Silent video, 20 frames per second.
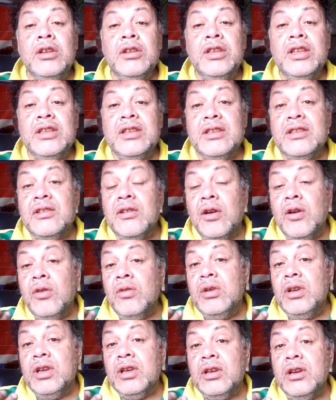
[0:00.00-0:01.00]
This is the
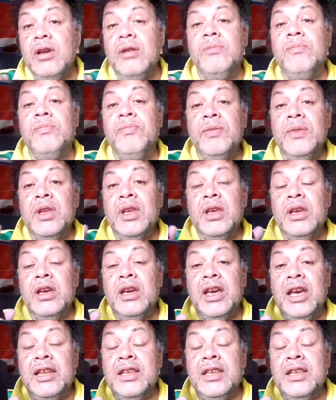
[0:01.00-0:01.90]
only ROM uh,